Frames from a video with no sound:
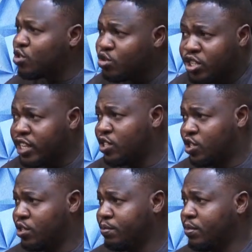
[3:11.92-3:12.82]
us to
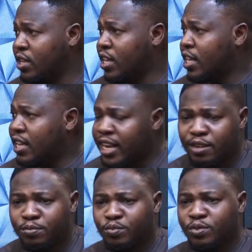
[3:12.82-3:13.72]
change.
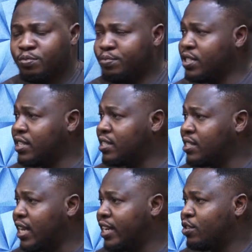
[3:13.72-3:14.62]
Now
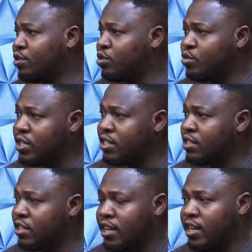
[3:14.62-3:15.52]
businesses are not
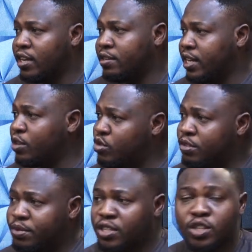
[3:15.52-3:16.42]
doing they're not
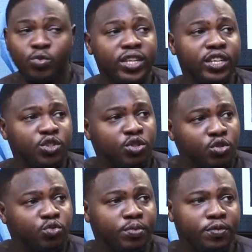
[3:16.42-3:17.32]
doing business the way they used to
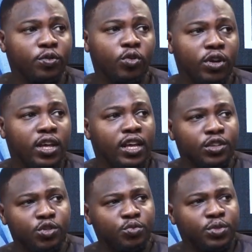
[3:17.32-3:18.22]
do before.
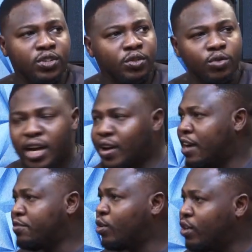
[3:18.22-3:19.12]
So we will now
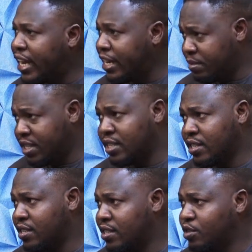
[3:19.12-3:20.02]
have online
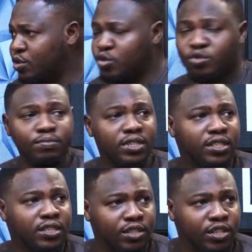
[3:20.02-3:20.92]
meetings, Zoom
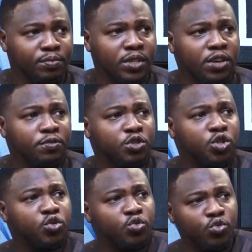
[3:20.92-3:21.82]
meetings, even
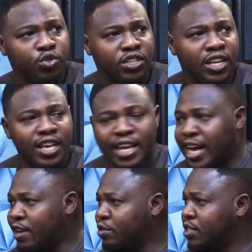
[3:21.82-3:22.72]
schools.
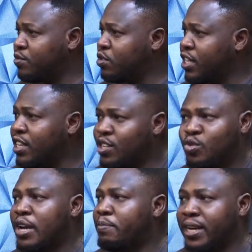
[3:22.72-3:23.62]
I was even taking a
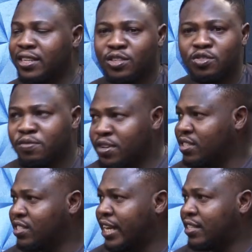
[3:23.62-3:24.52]
swipe at the
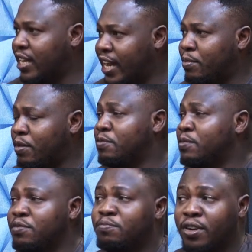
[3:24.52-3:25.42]
universities that, apart from
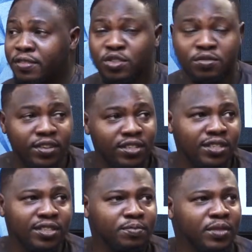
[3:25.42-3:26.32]
the private
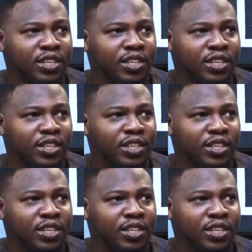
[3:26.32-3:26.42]
universities